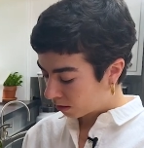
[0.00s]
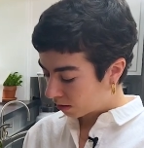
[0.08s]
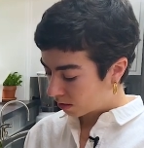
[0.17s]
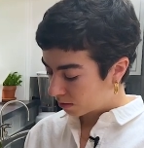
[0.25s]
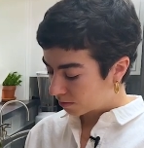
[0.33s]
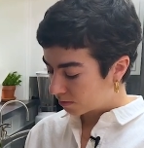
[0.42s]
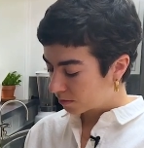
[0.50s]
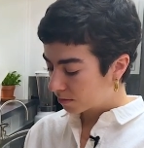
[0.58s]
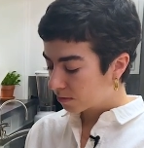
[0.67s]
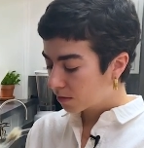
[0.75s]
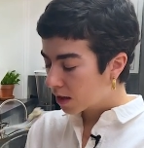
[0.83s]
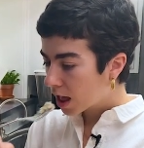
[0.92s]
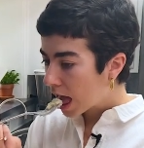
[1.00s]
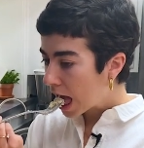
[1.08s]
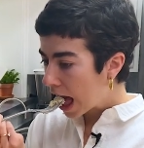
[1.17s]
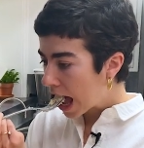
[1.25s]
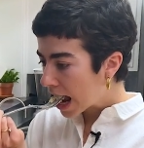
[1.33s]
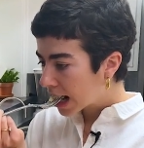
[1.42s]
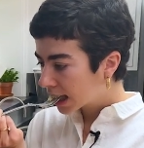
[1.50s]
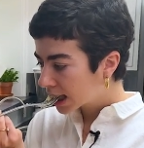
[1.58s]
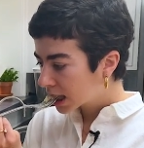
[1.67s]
Nothing is said.